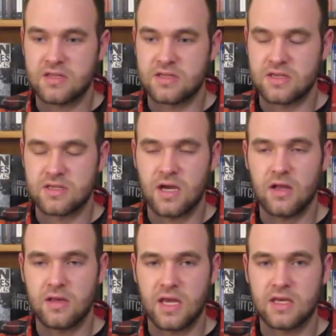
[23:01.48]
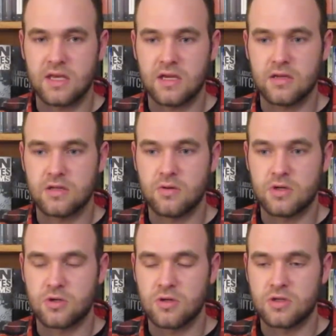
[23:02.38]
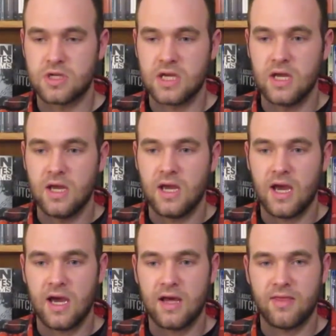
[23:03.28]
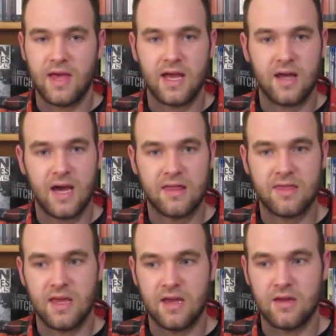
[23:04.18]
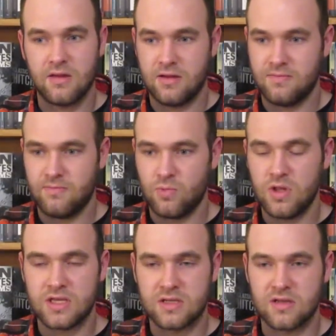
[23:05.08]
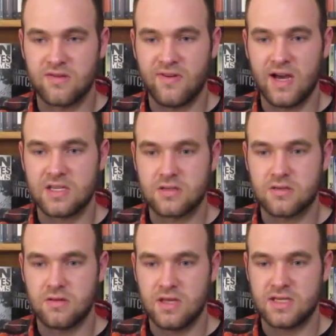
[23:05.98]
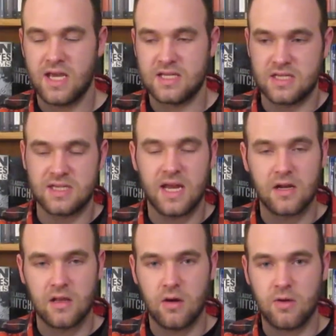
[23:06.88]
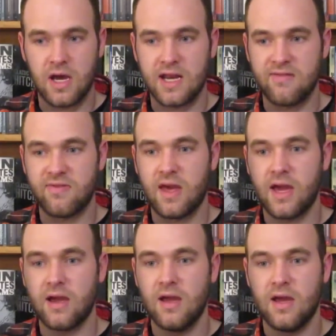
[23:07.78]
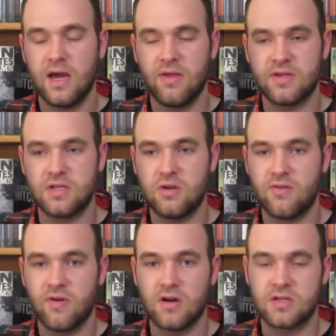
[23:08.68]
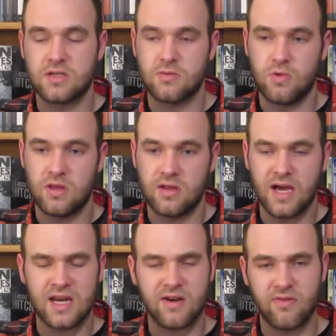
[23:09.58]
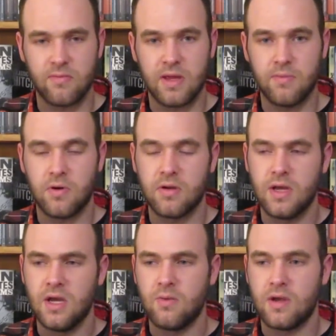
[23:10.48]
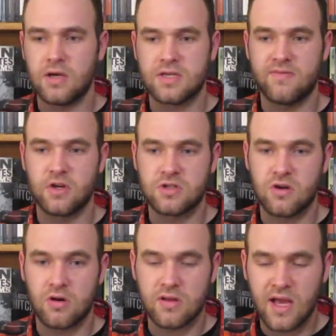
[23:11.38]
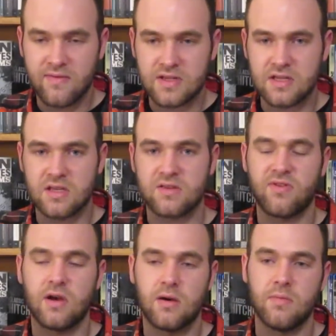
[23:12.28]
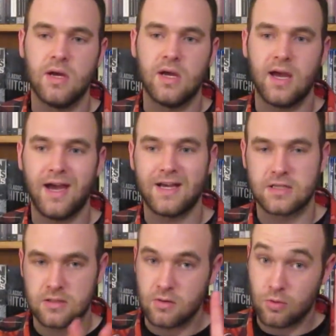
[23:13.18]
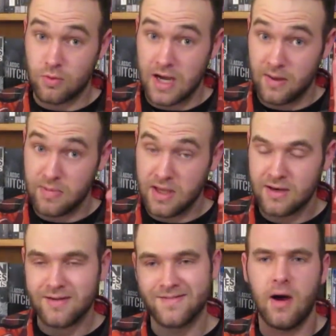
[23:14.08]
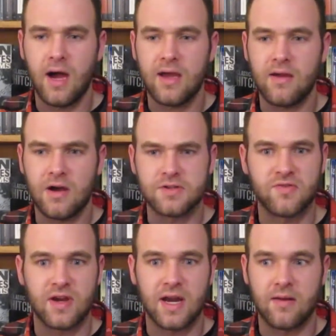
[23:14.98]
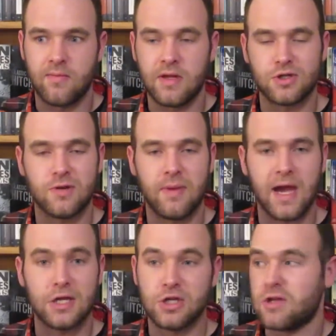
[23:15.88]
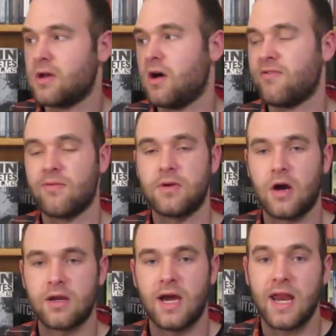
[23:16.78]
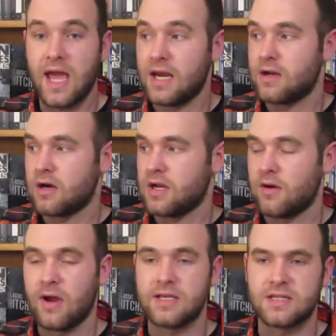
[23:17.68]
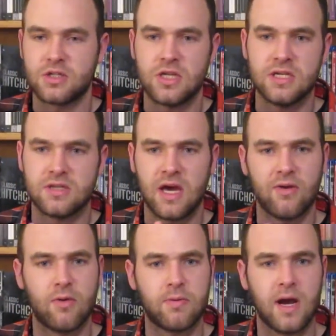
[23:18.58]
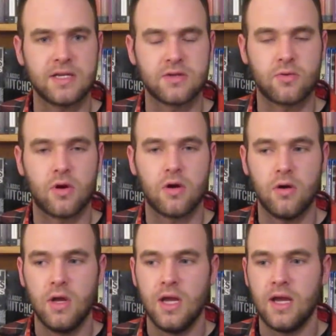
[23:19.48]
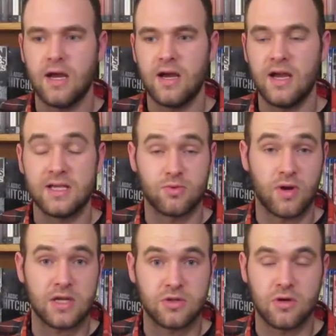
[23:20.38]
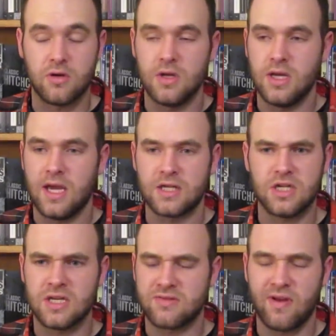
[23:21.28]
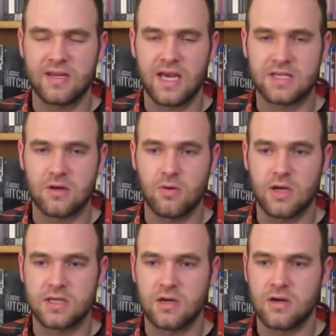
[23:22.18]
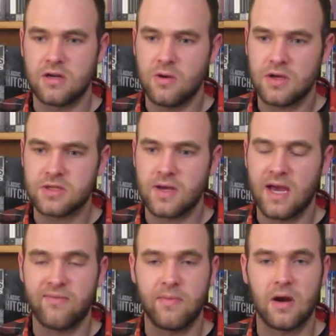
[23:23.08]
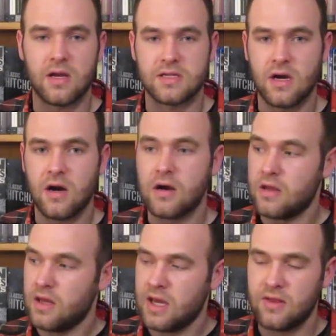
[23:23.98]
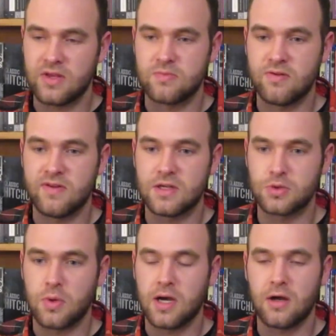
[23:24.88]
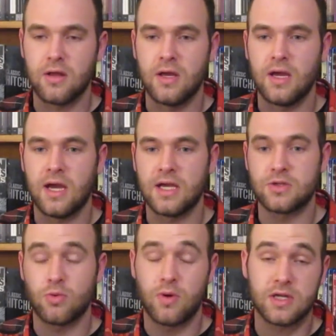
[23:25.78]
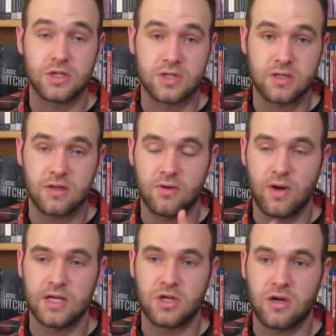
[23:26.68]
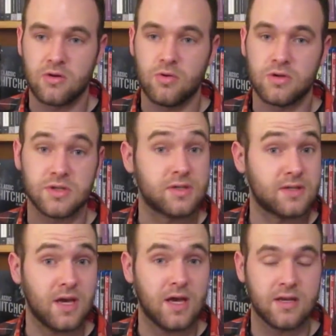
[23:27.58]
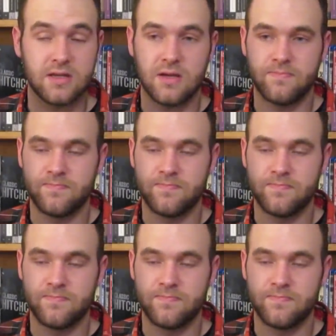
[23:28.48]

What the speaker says: this is a solid ending to a trilogy that I think really solidifies this as a standalone kind of thing in this universe with a lot of different people. We also have Joseph Gordon-Levitt in this film as Robin. But I also forgot to mention Maggie Gyllenhaal from Dark Knight and Dark Knight Rises. She's kind of reprised the role as Rachel, and she does fantastic work as here. And you also have Marion Cotillard in this movie as well as Ra's al Ghul's son,